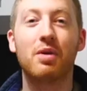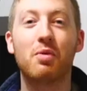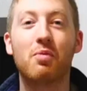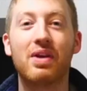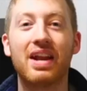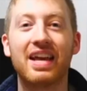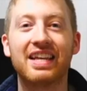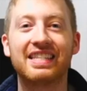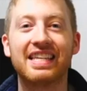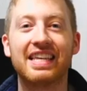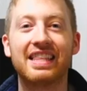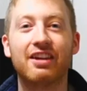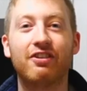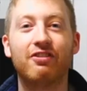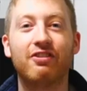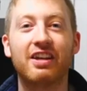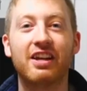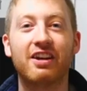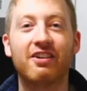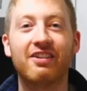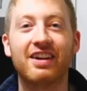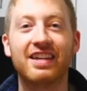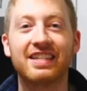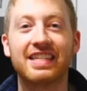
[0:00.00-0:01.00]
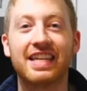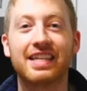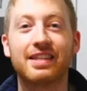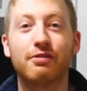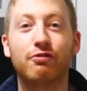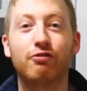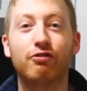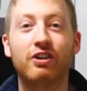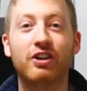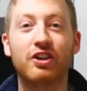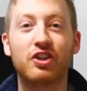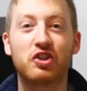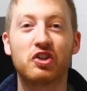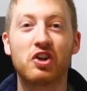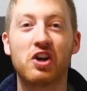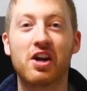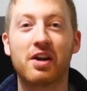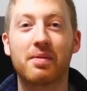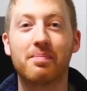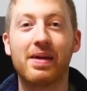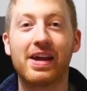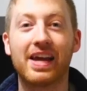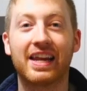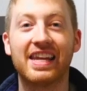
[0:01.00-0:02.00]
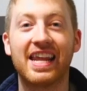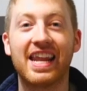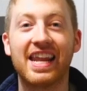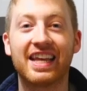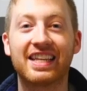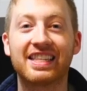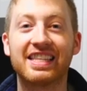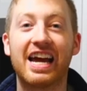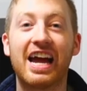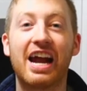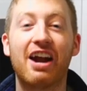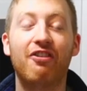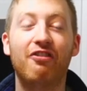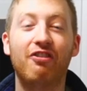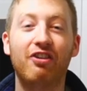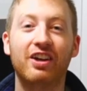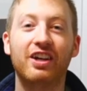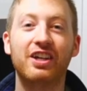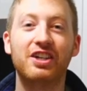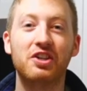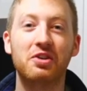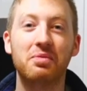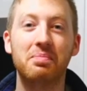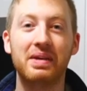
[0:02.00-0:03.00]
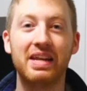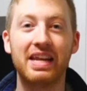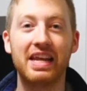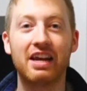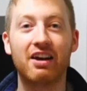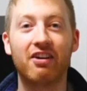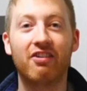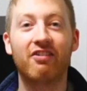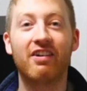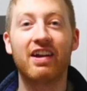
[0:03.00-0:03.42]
When I say the reader rest has really strong magnetics, I really do mean it.